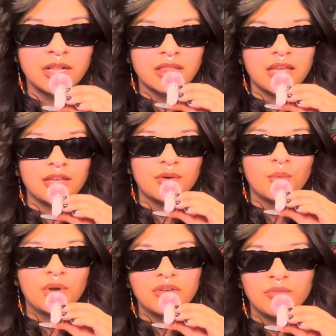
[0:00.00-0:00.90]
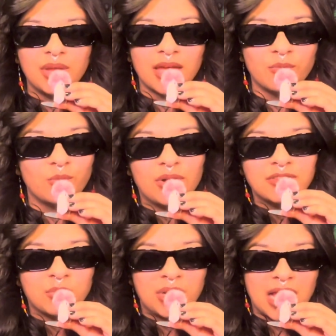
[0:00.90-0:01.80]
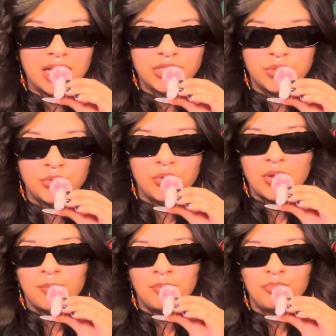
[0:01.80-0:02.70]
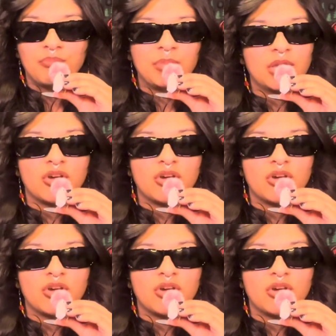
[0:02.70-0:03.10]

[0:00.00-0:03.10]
Like what if someone had to be a